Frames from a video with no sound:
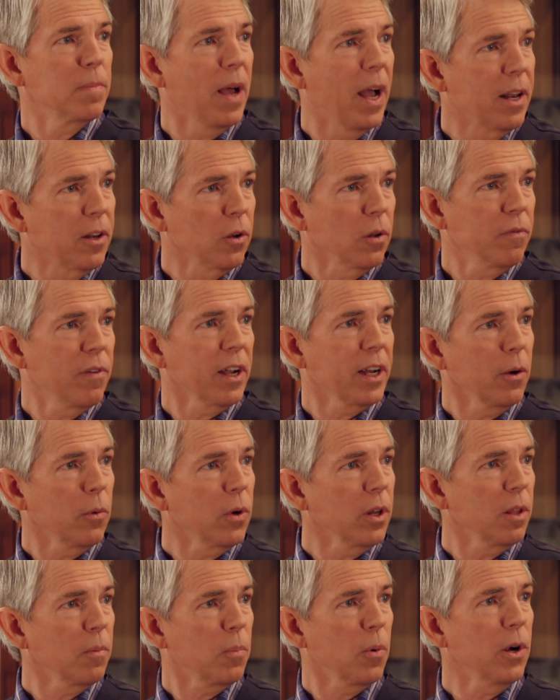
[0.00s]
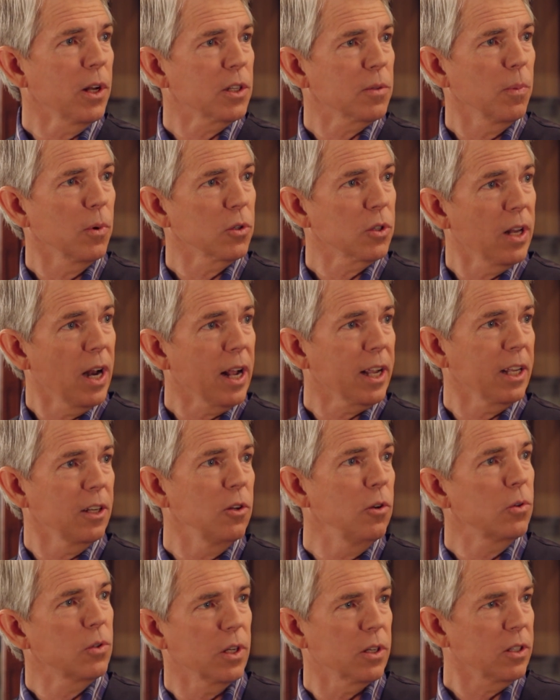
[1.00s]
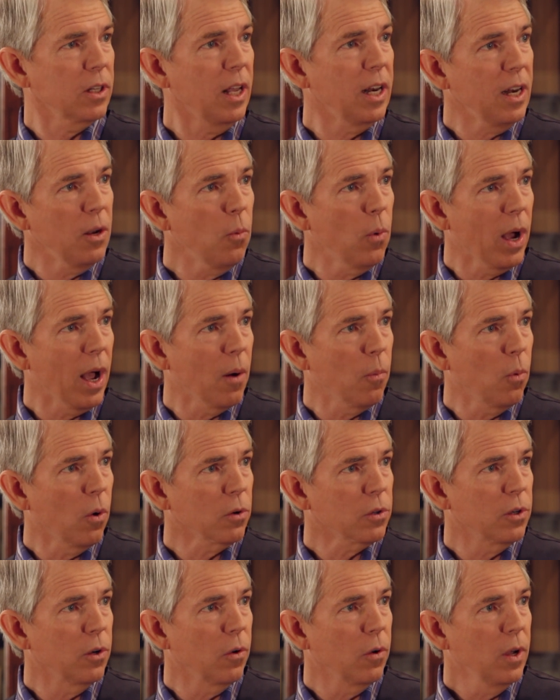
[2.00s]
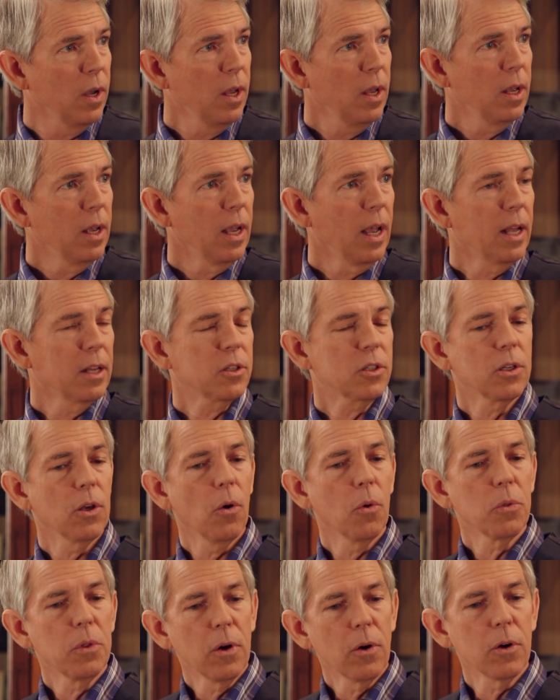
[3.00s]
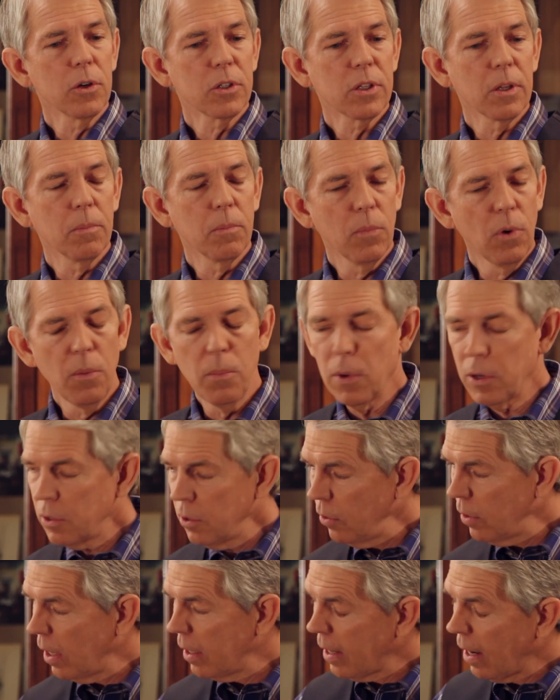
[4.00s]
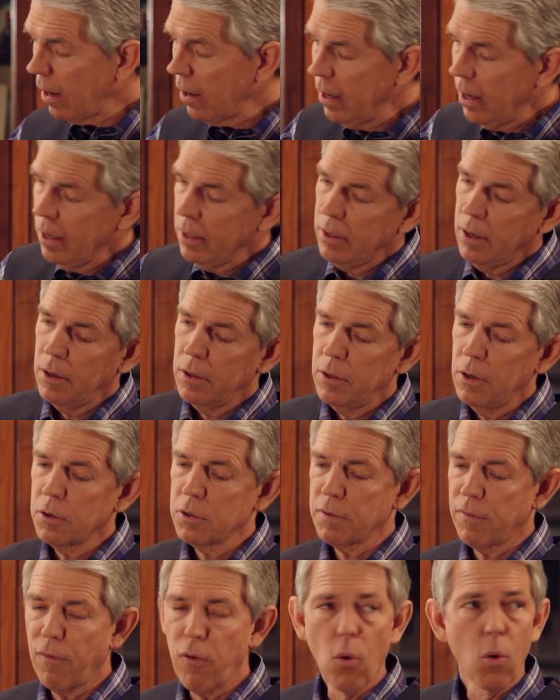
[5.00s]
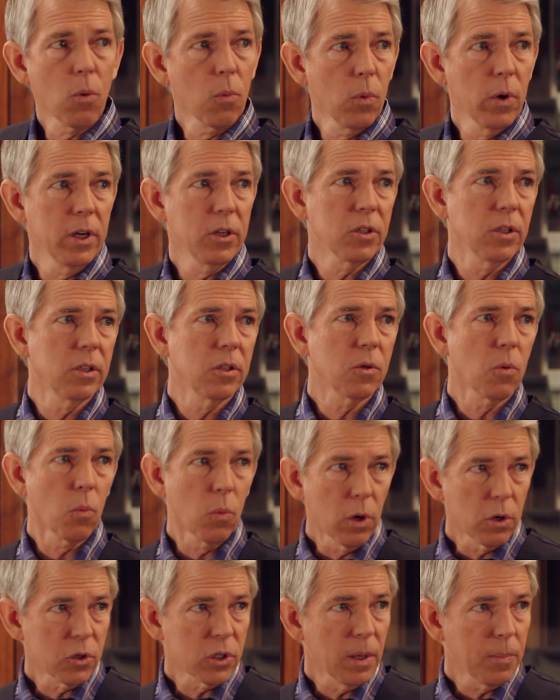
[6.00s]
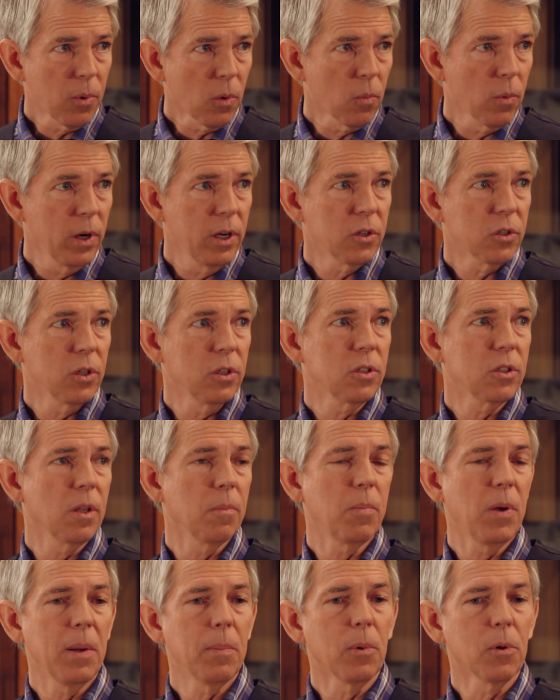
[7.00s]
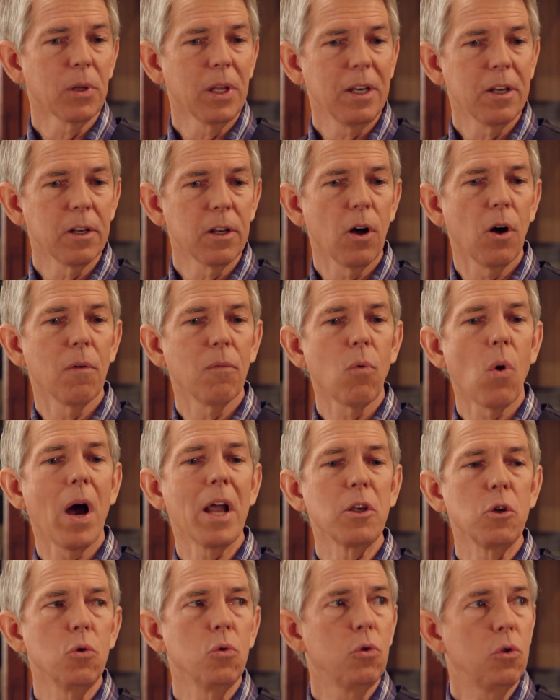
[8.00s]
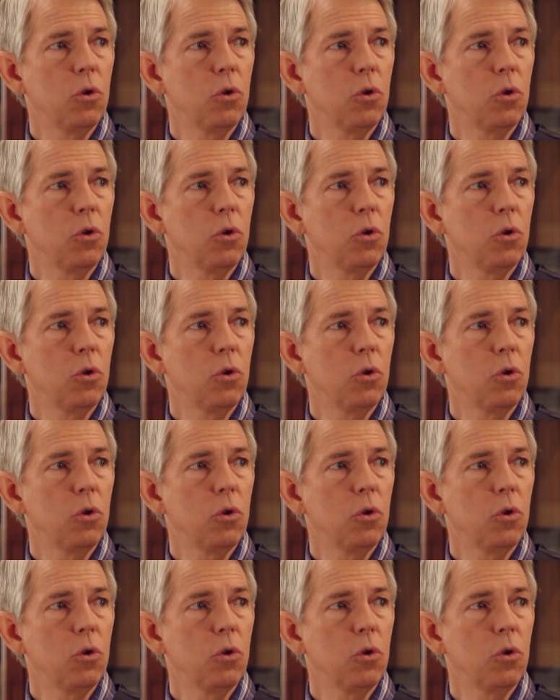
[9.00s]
manual, if I get rid of the principles, then I can use this any way I want to. And so there is the movement to do that. Now, there, there's four reasons, real simple reasons that people need to know of why you